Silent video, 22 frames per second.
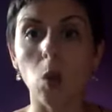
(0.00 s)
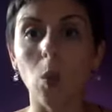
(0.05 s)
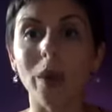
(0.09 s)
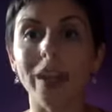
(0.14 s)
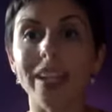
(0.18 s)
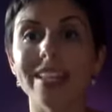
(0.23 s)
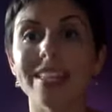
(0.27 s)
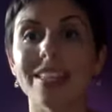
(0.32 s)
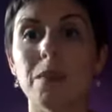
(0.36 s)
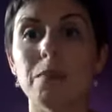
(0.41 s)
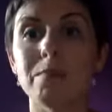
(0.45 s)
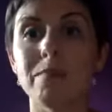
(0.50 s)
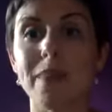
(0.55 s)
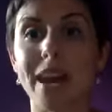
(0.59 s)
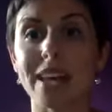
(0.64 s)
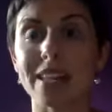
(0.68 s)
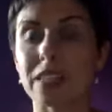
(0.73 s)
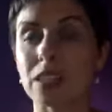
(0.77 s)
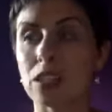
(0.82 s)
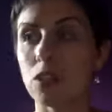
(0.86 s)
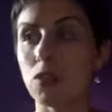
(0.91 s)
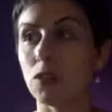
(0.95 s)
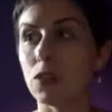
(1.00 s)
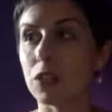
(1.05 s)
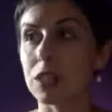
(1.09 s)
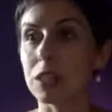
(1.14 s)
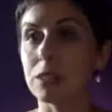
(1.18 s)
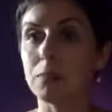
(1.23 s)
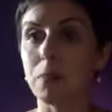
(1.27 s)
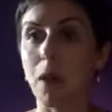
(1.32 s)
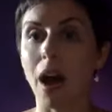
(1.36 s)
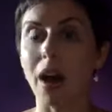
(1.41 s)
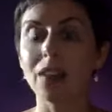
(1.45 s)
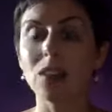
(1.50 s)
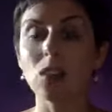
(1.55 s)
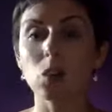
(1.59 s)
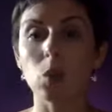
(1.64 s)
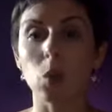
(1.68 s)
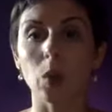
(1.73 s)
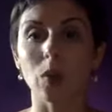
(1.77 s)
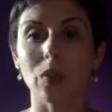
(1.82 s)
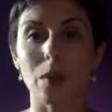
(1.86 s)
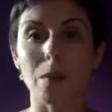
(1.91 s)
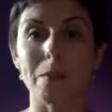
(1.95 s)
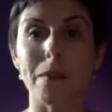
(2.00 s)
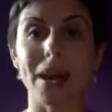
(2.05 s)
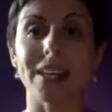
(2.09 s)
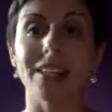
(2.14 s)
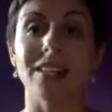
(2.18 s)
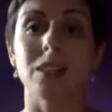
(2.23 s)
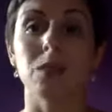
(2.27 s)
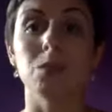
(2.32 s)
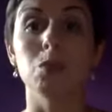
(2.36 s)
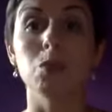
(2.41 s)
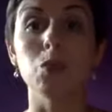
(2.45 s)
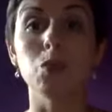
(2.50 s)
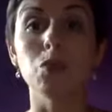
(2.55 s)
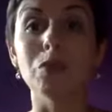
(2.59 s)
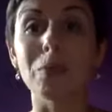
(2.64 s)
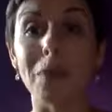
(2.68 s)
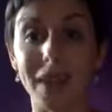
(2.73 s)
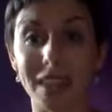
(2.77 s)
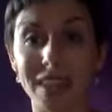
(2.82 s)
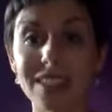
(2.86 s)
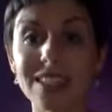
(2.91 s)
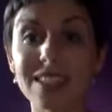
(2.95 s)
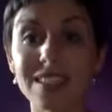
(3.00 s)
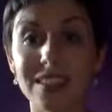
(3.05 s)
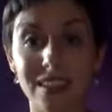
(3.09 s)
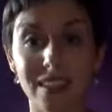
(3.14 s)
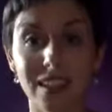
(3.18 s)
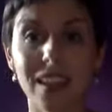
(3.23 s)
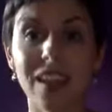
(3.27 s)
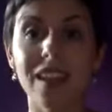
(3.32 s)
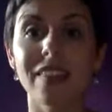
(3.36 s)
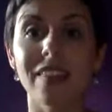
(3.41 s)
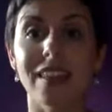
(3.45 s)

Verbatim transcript: What is the best response or the best movement